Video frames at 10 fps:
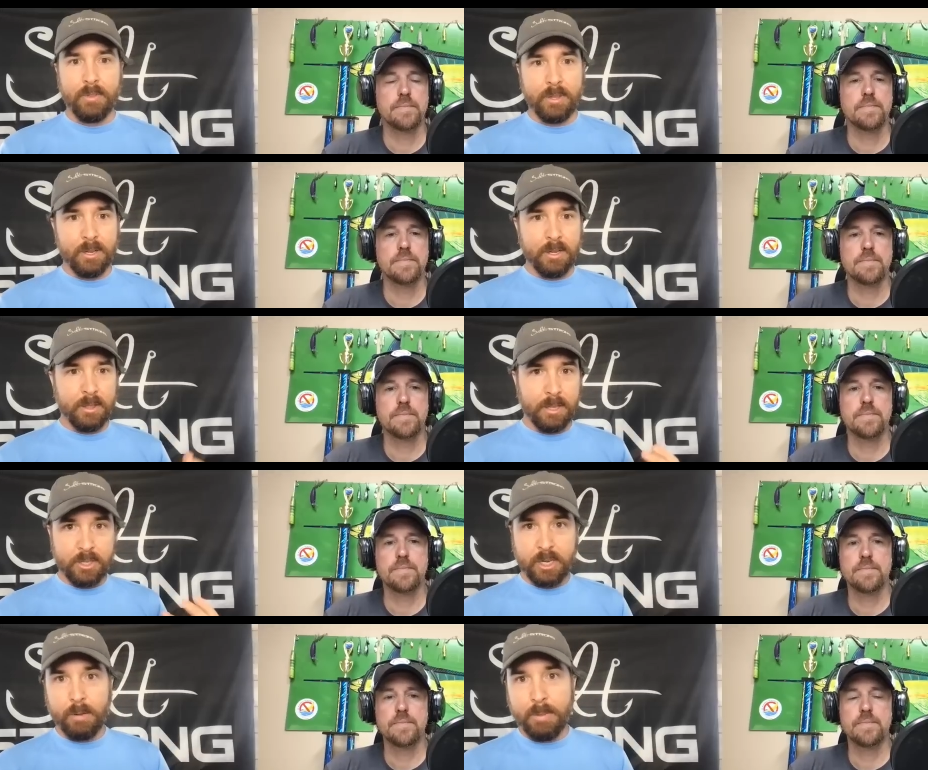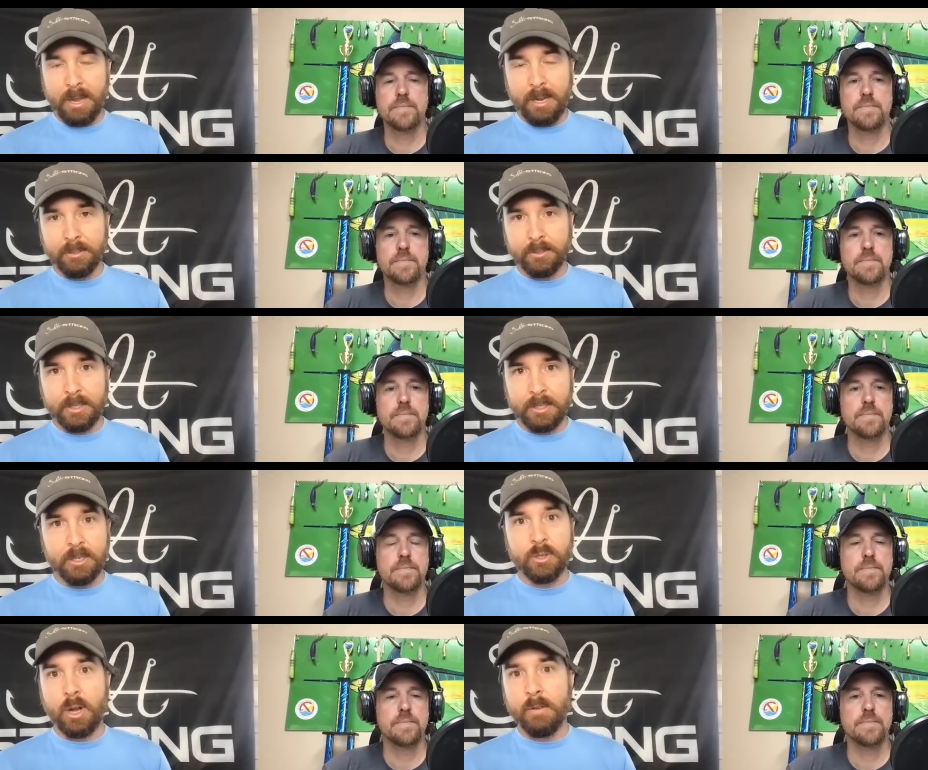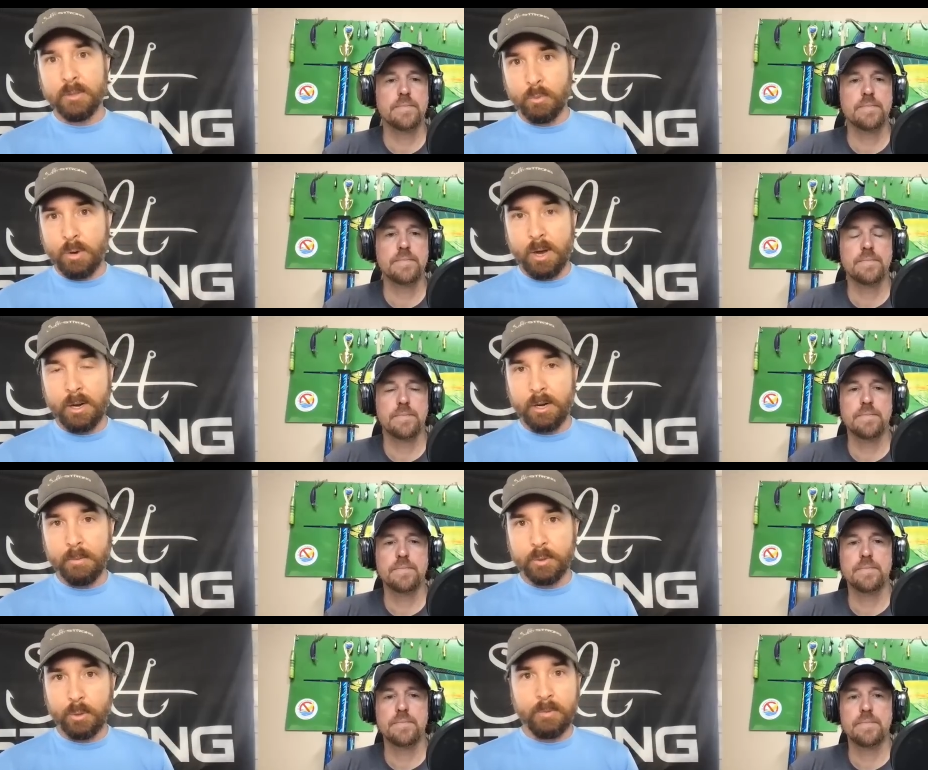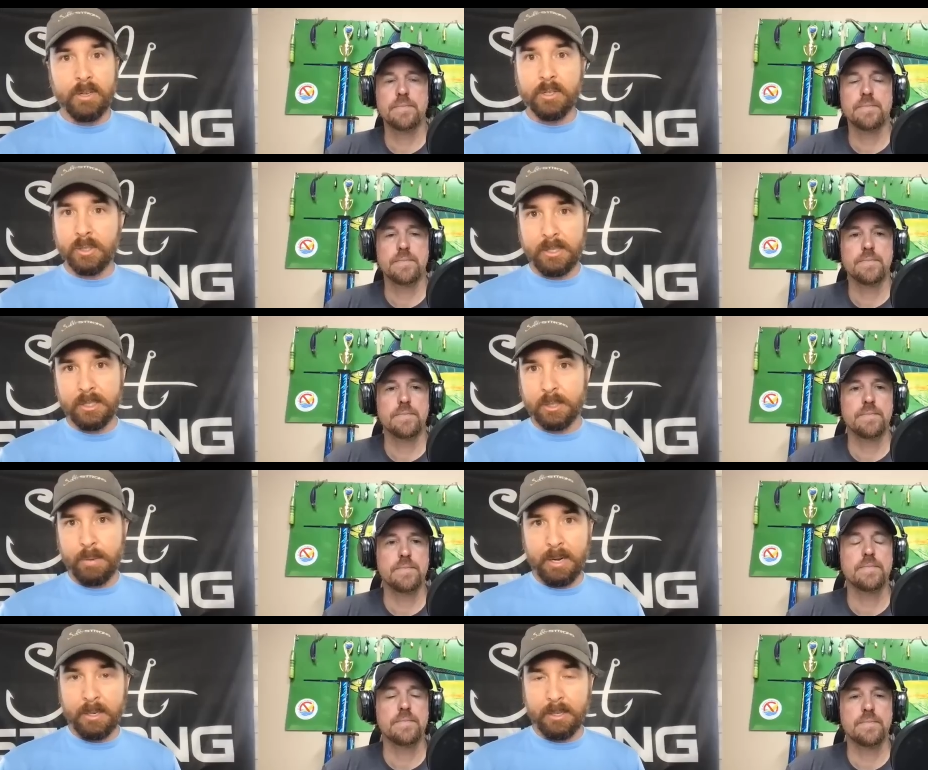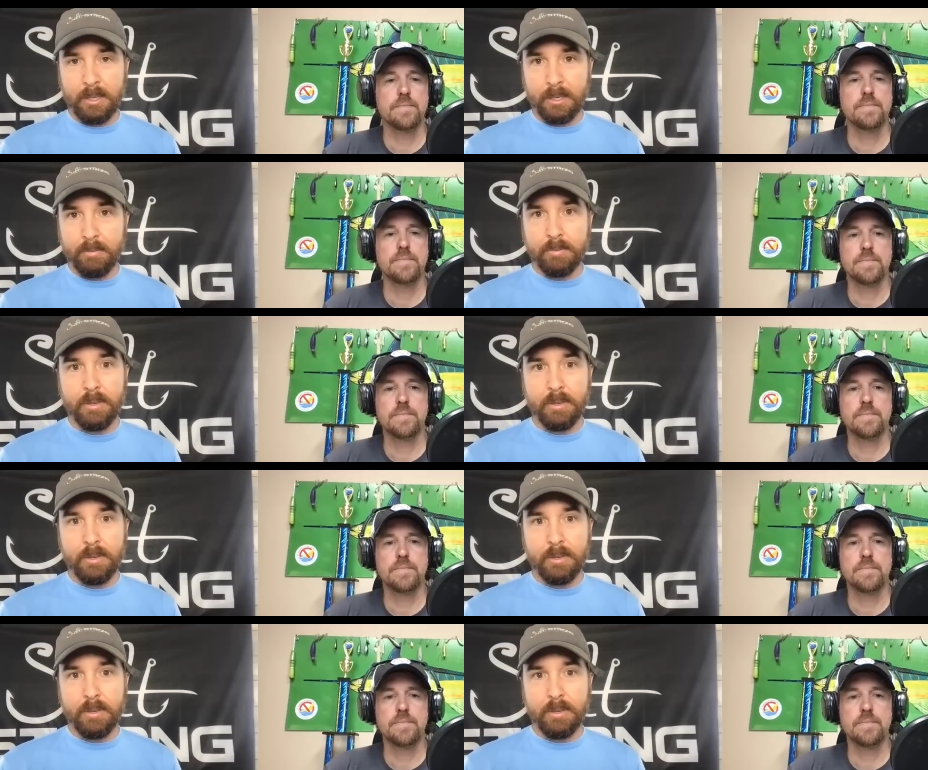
Speaker 1: the the gel base dissolves in water, so it eventually dissipate and leave.